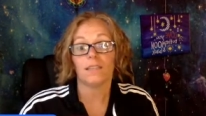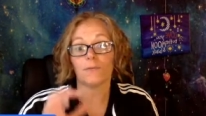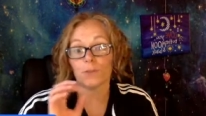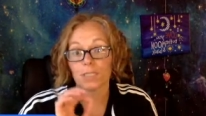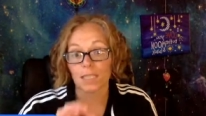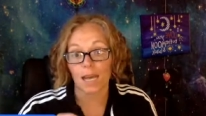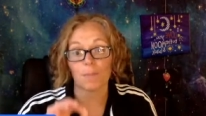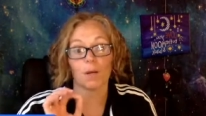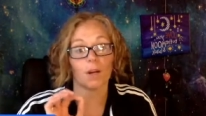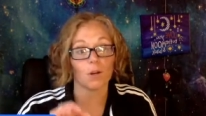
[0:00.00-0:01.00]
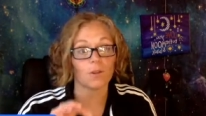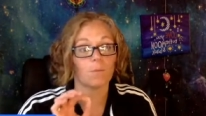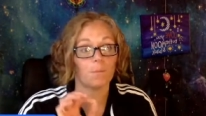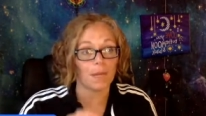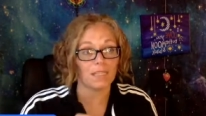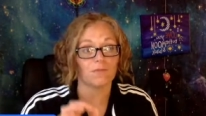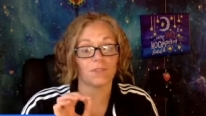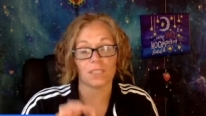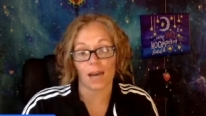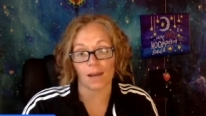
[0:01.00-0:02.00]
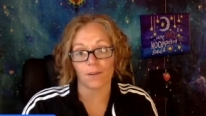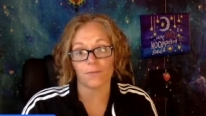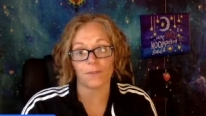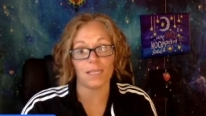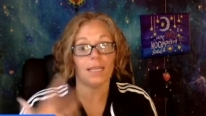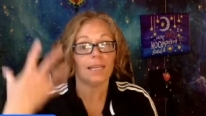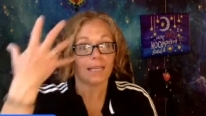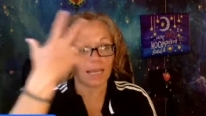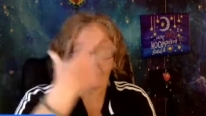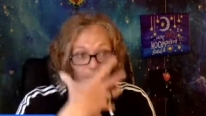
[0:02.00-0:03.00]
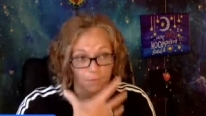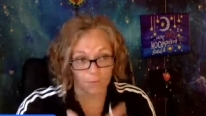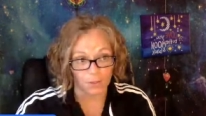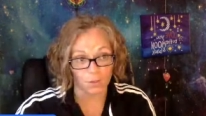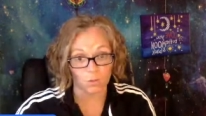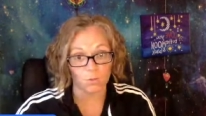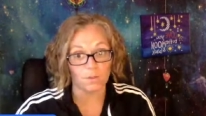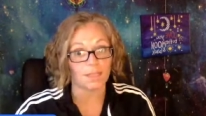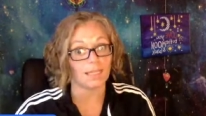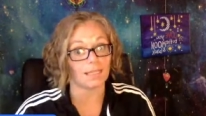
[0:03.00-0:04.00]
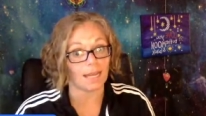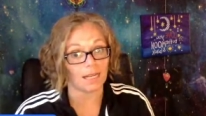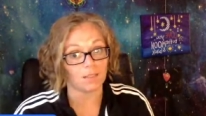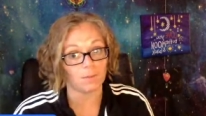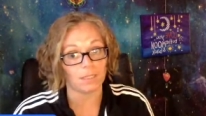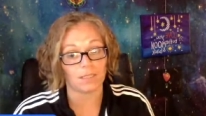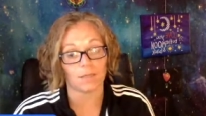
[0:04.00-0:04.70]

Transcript: Different type of earth-based photography can view the attachments.